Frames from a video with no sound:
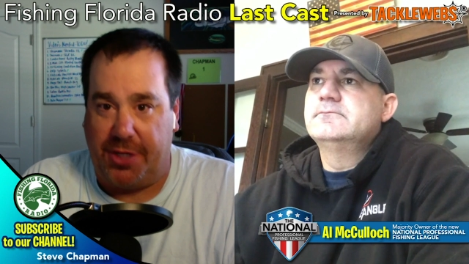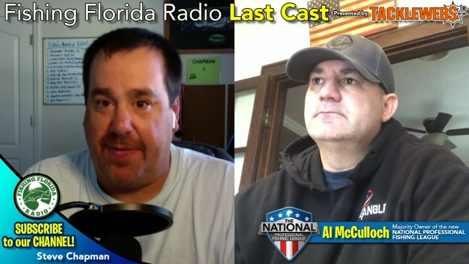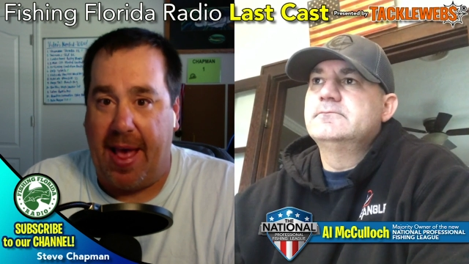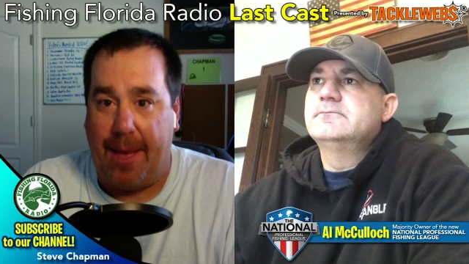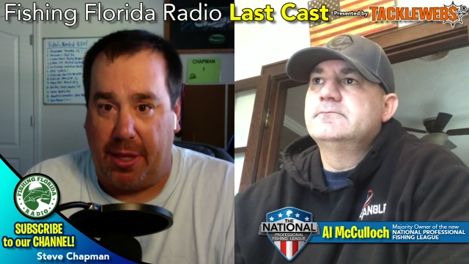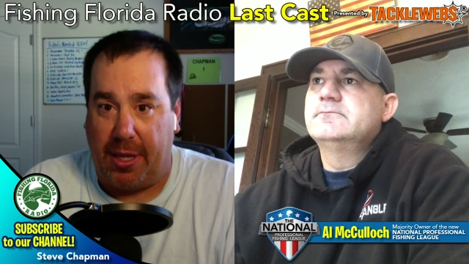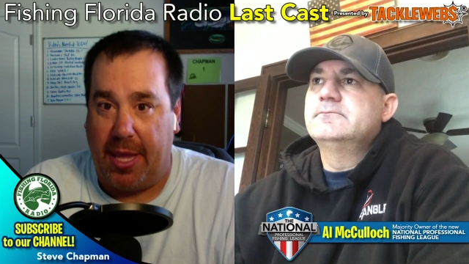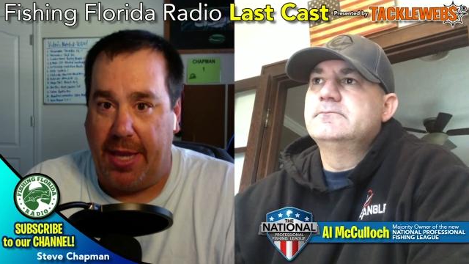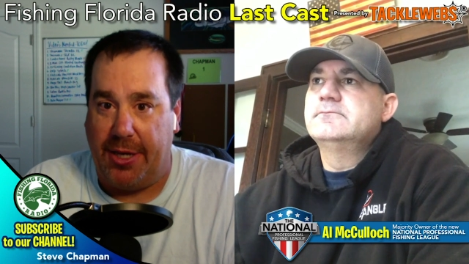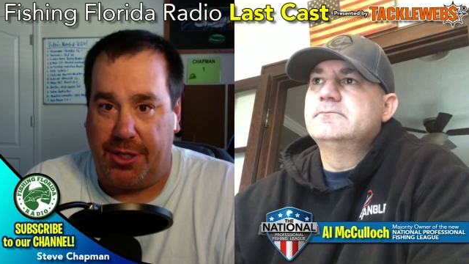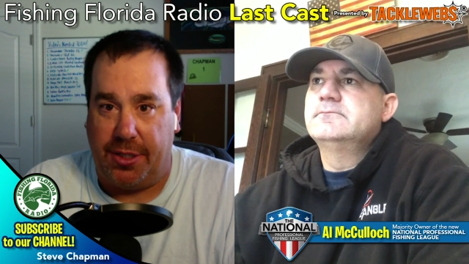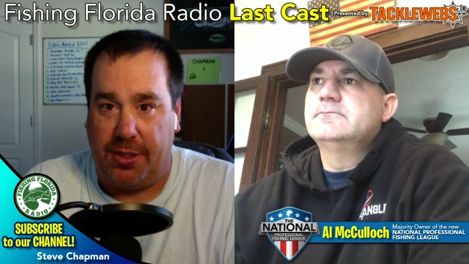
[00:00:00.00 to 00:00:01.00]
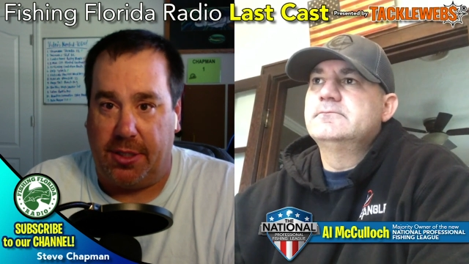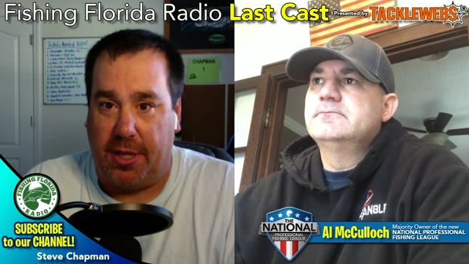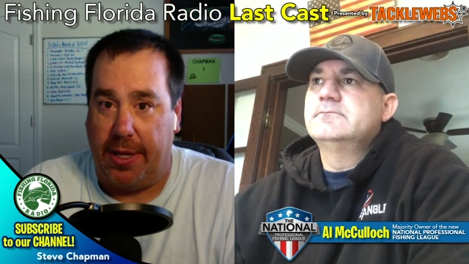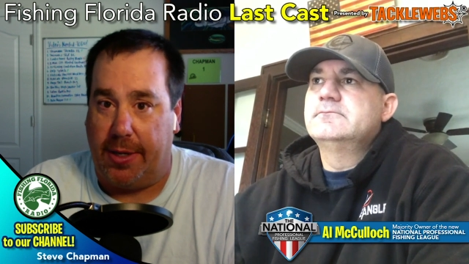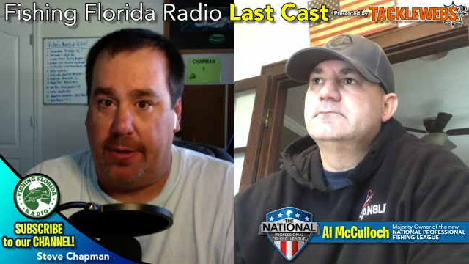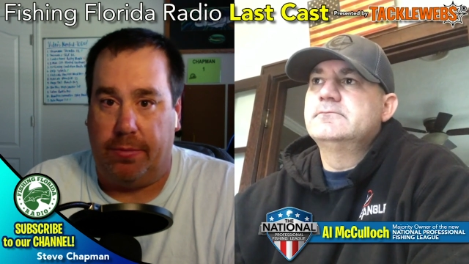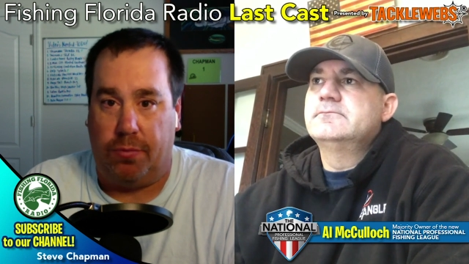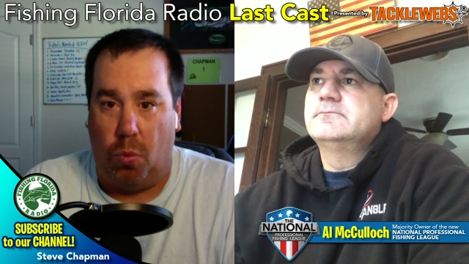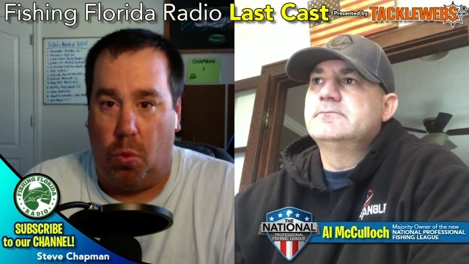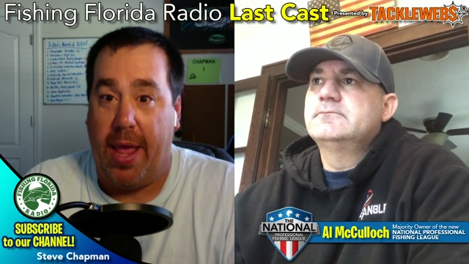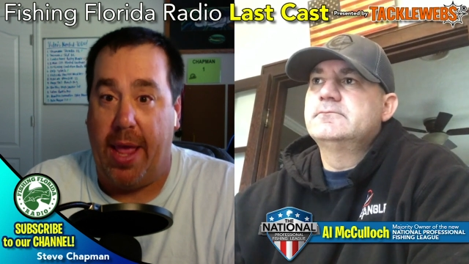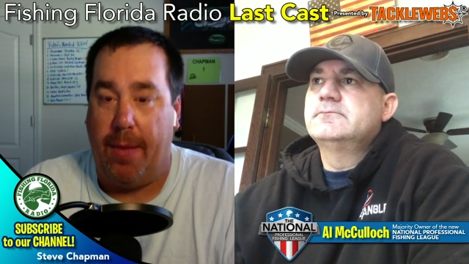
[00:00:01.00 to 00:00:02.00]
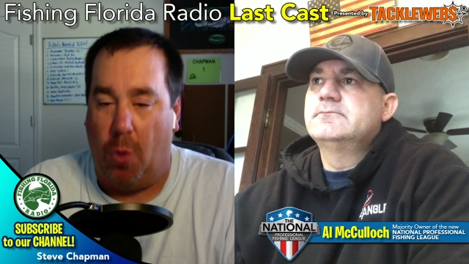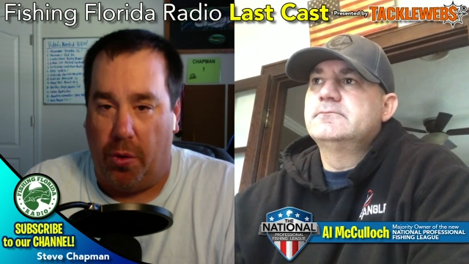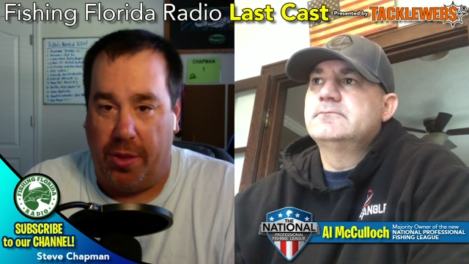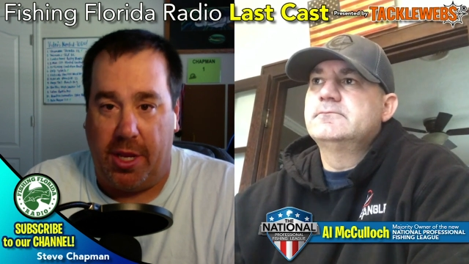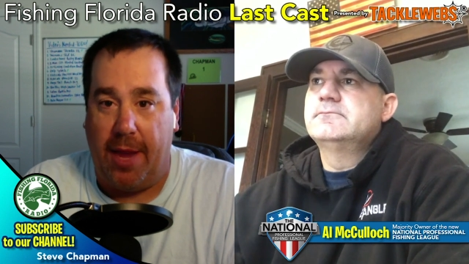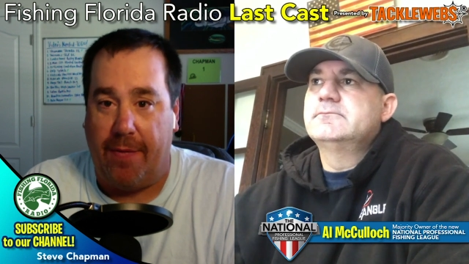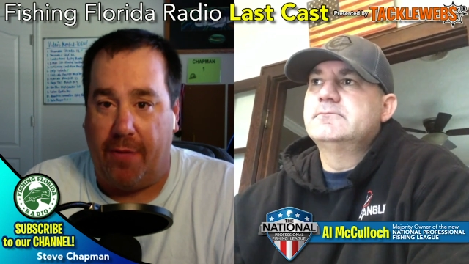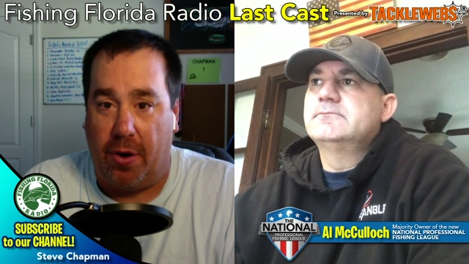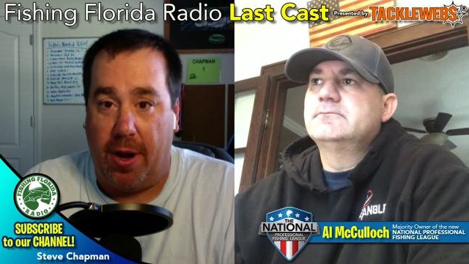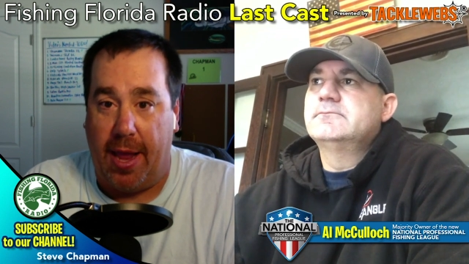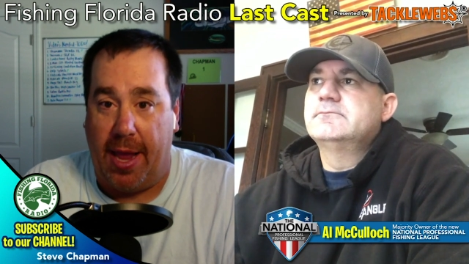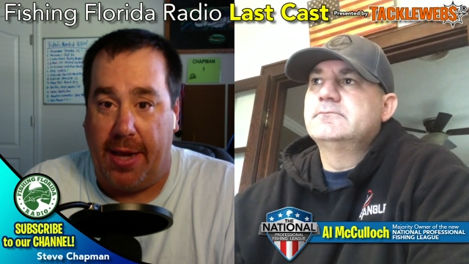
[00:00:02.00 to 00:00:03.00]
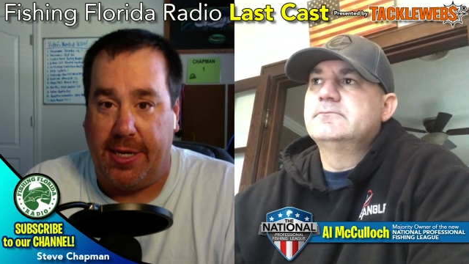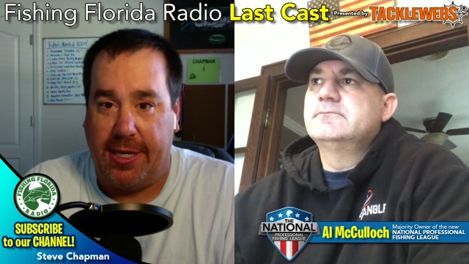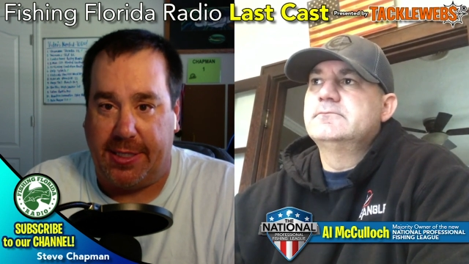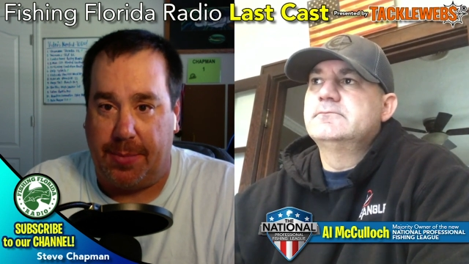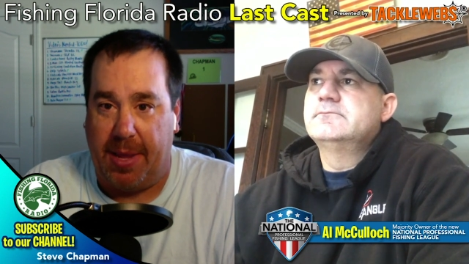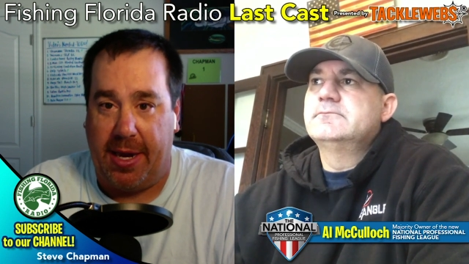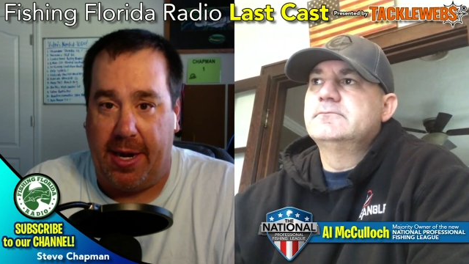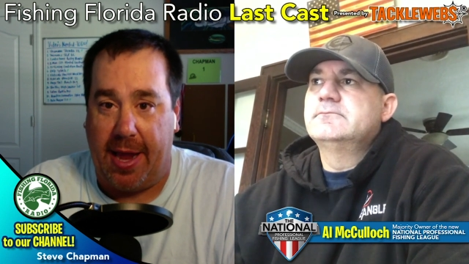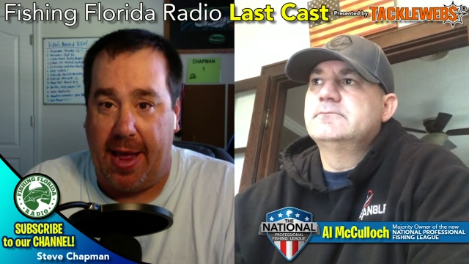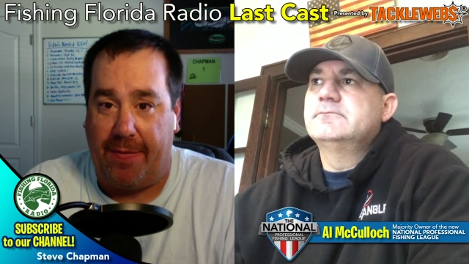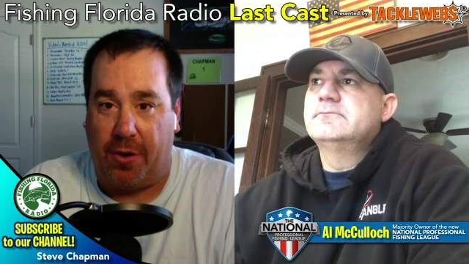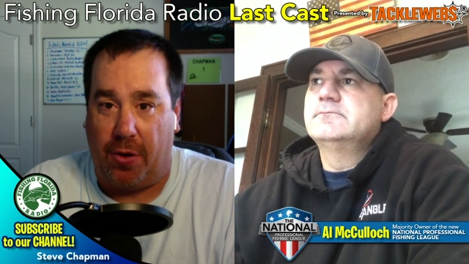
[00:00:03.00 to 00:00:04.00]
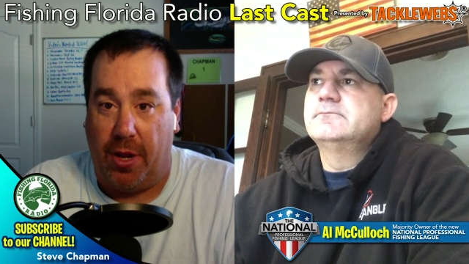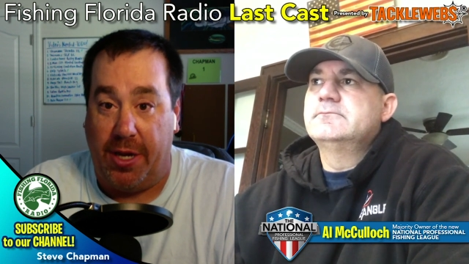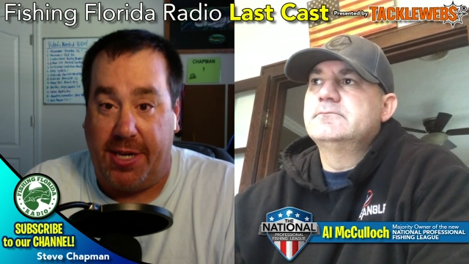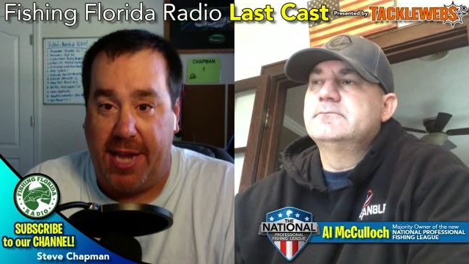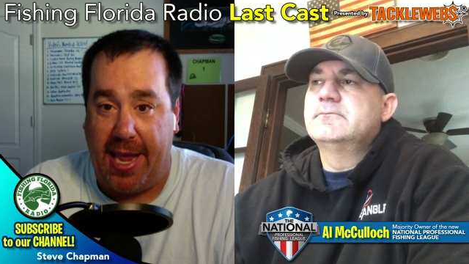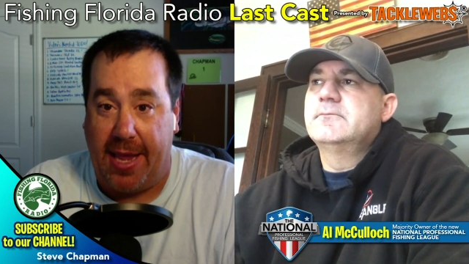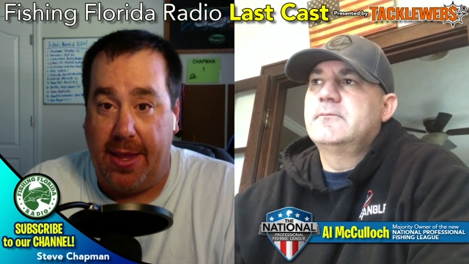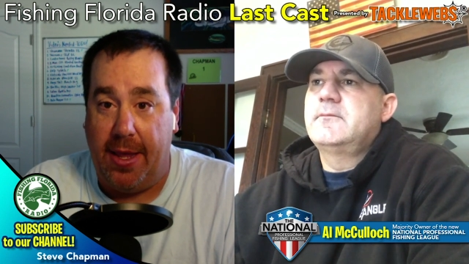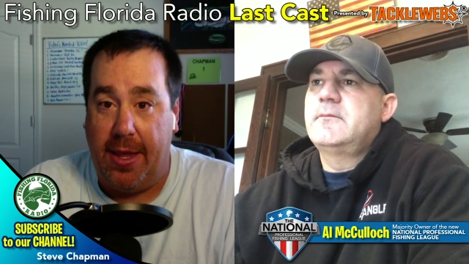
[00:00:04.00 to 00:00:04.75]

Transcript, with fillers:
Speaker 1: of applications, like way more than you ever anticipated after a day.